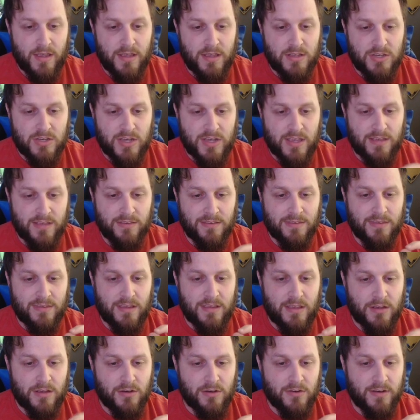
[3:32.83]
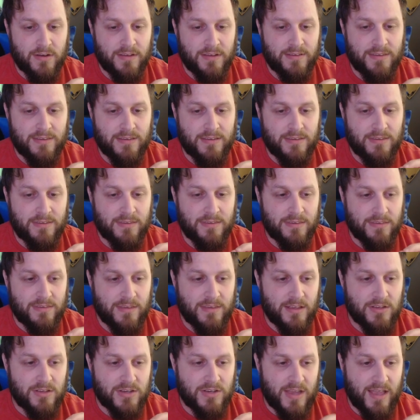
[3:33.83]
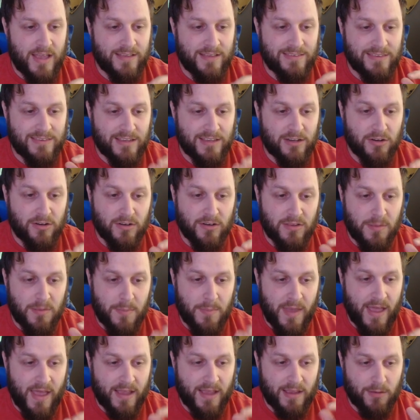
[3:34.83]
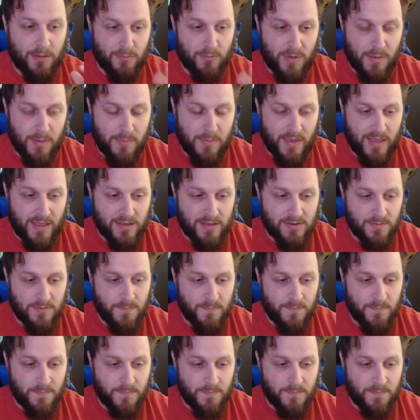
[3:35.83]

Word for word: chance increases such as Leader of the Pack and Rampage.